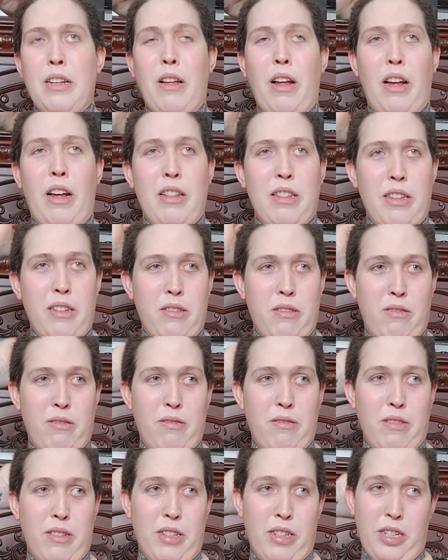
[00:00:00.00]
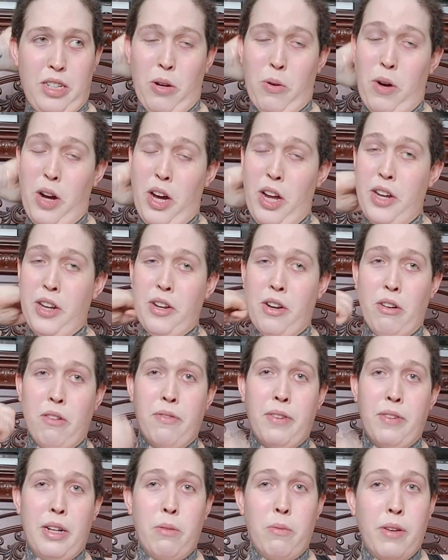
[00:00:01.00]
a little,
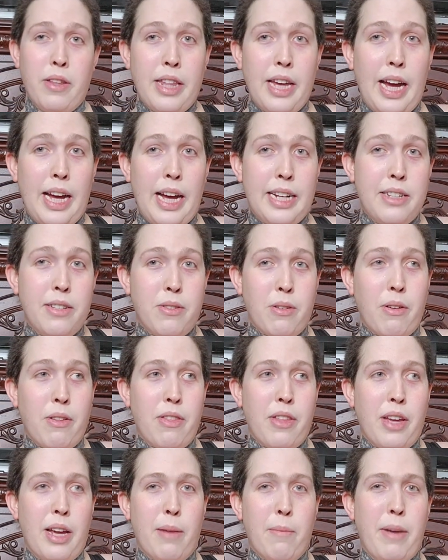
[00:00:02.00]
unnerving with that sort of thing.